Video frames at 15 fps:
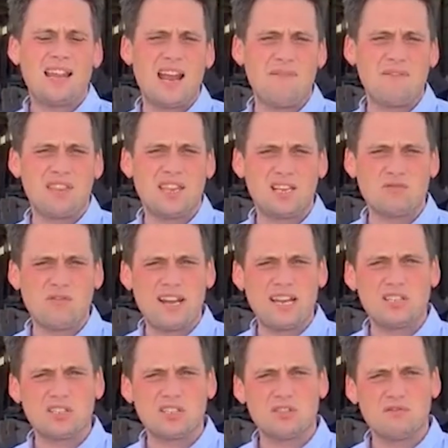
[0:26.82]
everything's ready
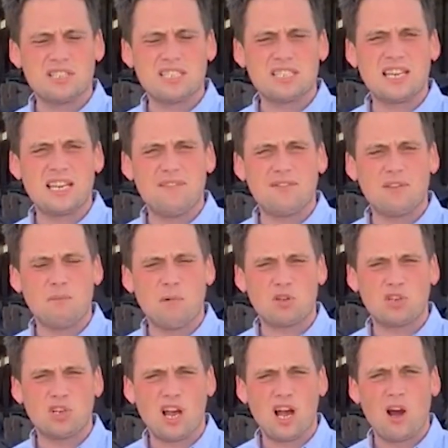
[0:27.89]
just to receive the
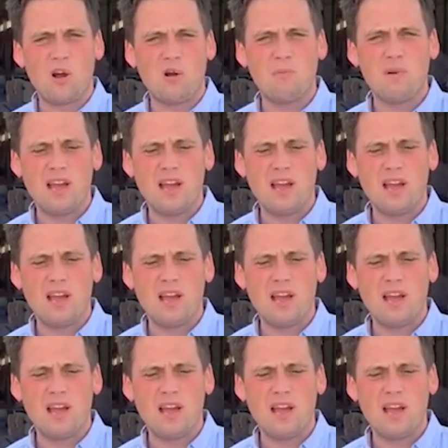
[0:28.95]
modular home,